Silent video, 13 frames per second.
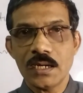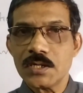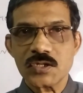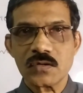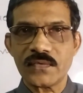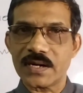
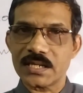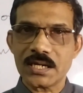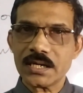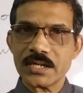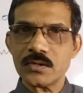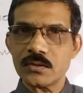So for
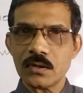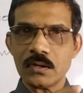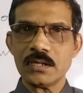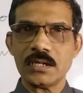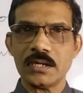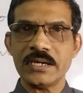that you
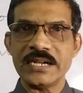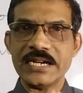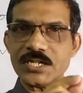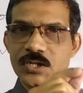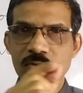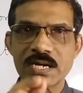don't
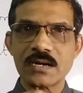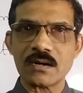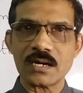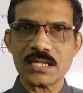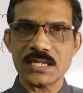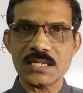need to
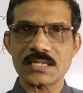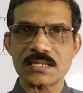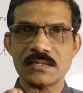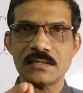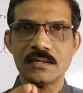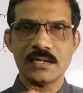record these
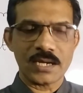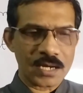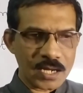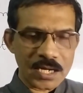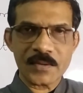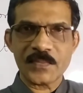
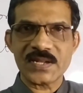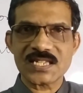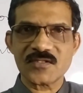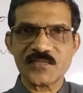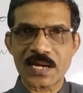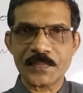on a piece
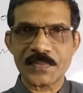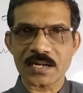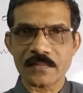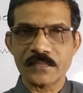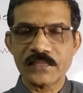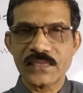of paper.